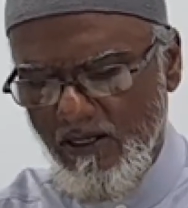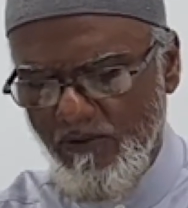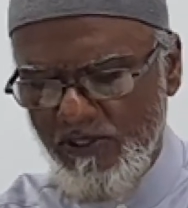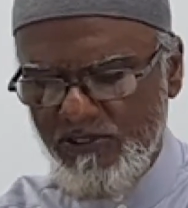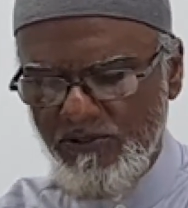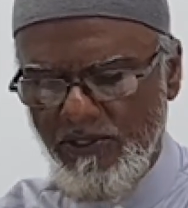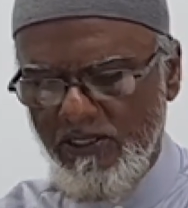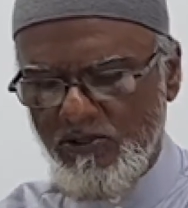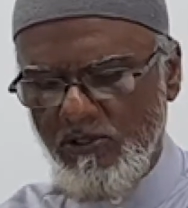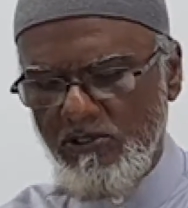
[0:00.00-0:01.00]
which surah I
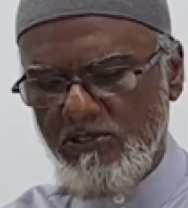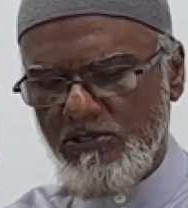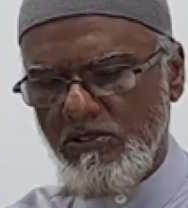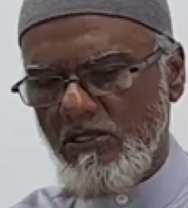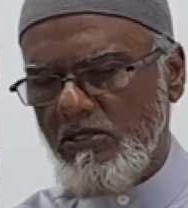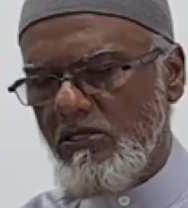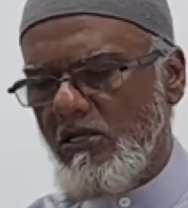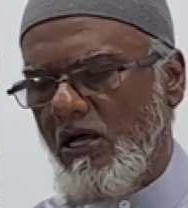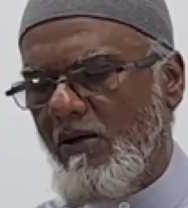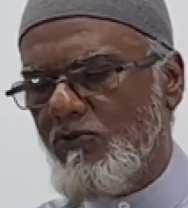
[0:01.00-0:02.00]
told you, Surah
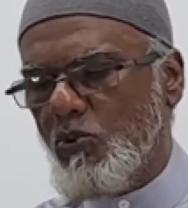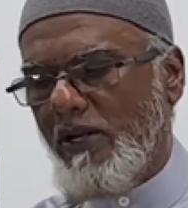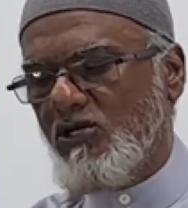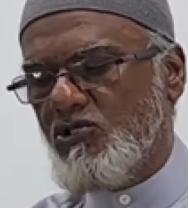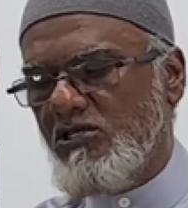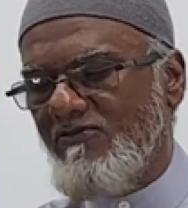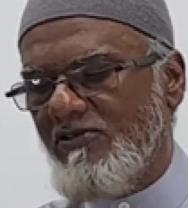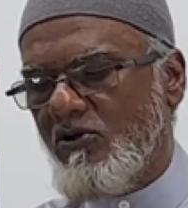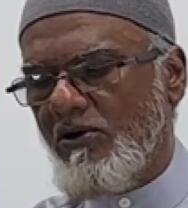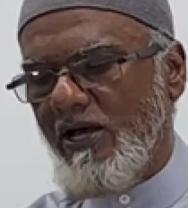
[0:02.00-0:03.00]
23 of
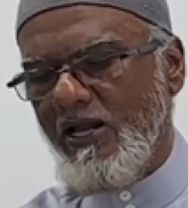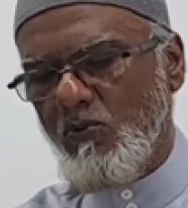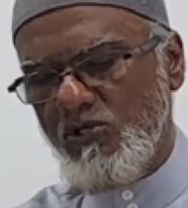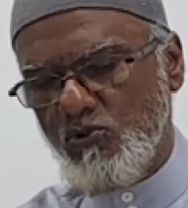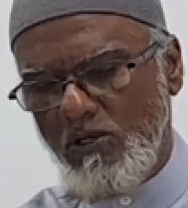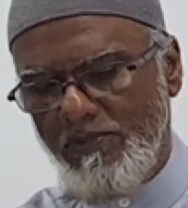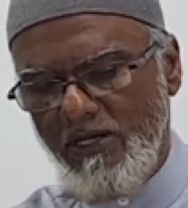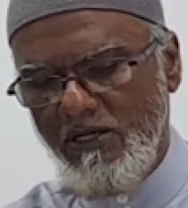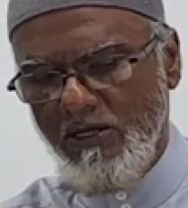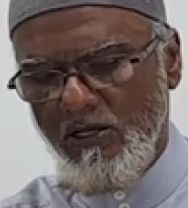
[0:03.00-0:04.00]
the Quran, which will
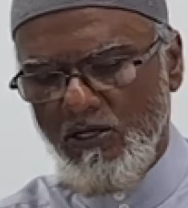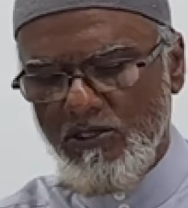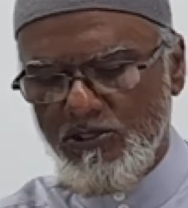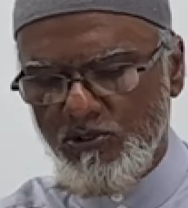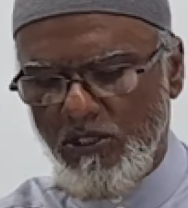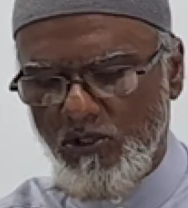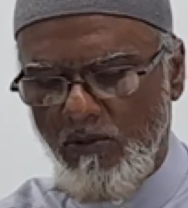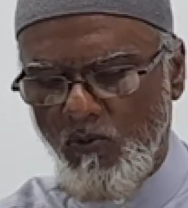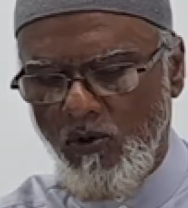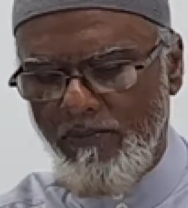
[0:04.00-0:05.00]
be Surah
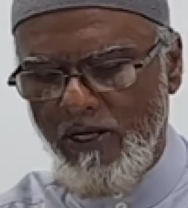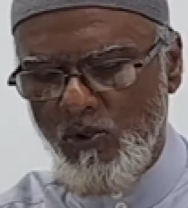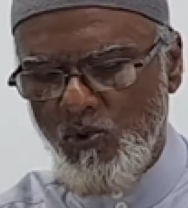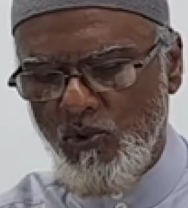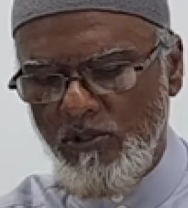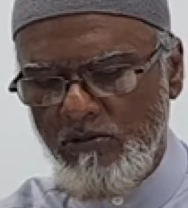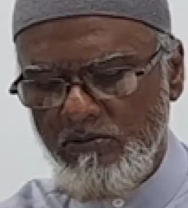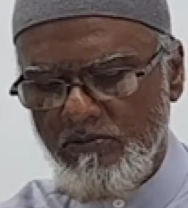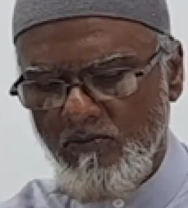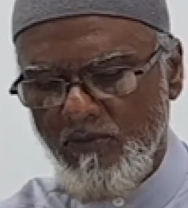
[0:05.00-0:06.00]
Al-Mu'minun,
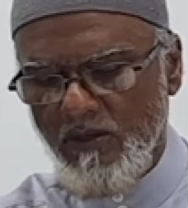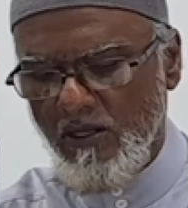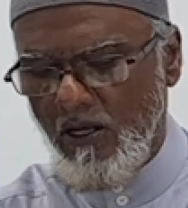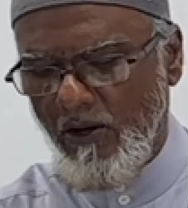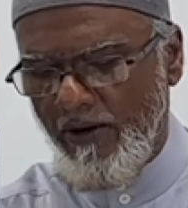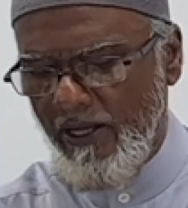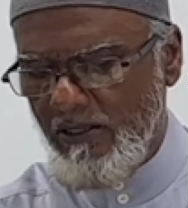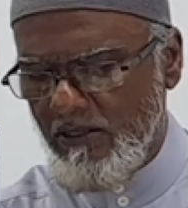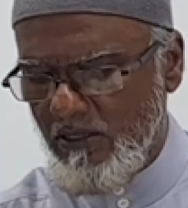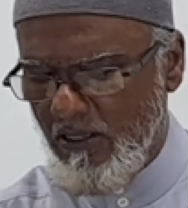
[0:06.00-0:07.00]
all right,
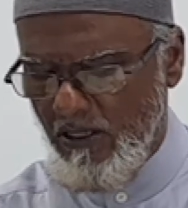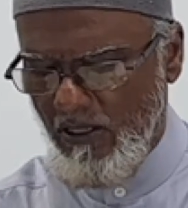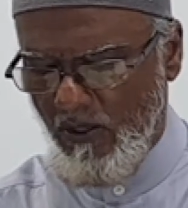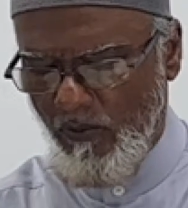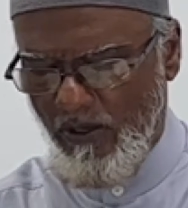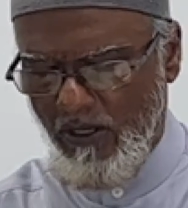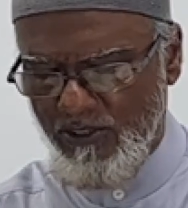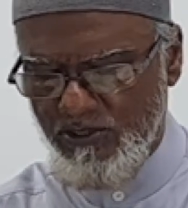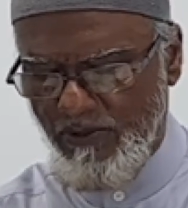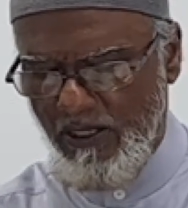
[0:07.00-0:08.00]
where Allah
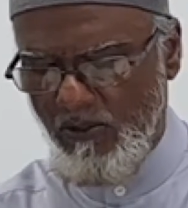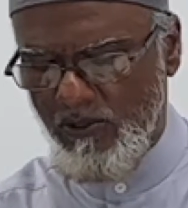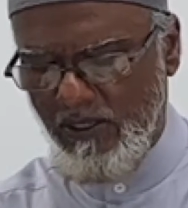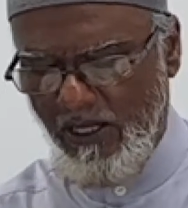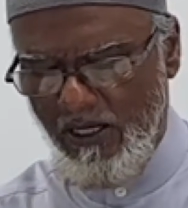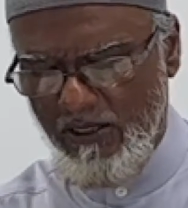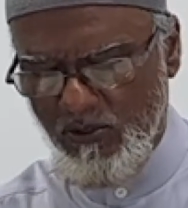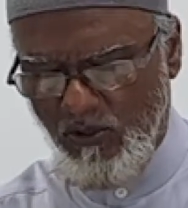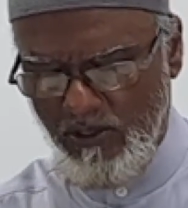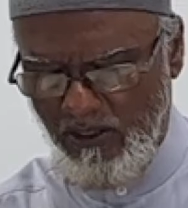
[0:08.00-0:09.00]
subhanahu wa ta'ala
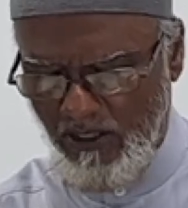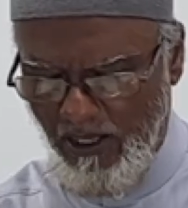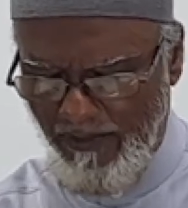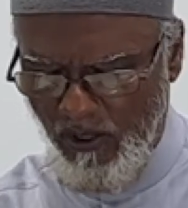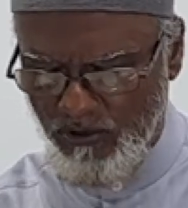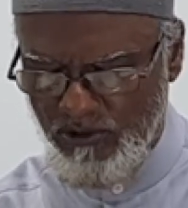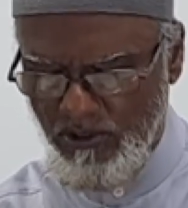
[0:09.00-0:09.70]
talking about,